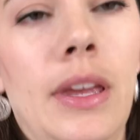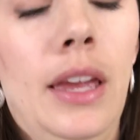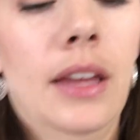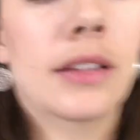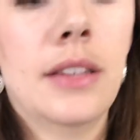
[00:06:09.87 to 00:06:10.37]

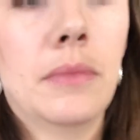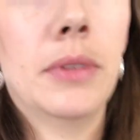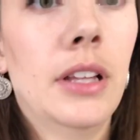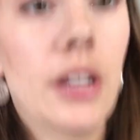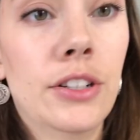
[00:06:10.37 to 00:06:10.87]
and I'm gonna
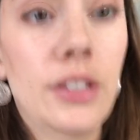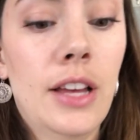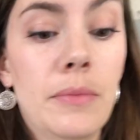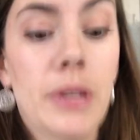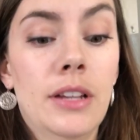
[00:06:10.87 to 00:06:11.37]
let her do
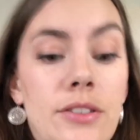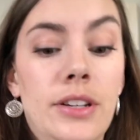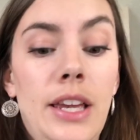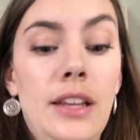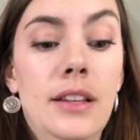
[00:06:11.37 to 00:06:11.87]
that because her
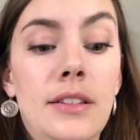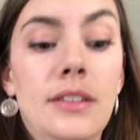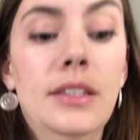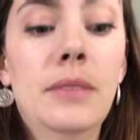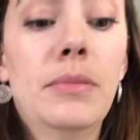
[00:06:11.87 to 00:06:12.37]
kid is
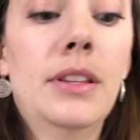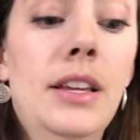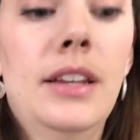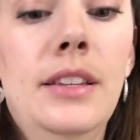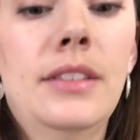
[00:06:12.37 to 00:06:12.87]
asleep and
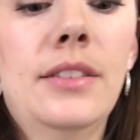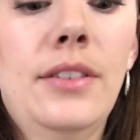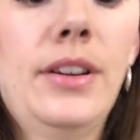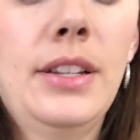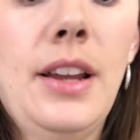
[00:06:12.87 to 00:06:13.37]
that is a
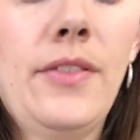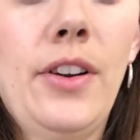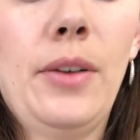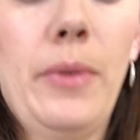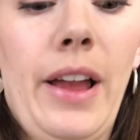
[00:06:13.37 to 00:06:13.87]
great time for her
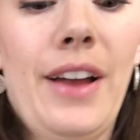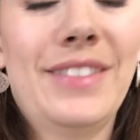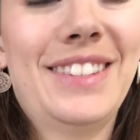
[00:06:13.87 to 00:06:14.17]
to work out.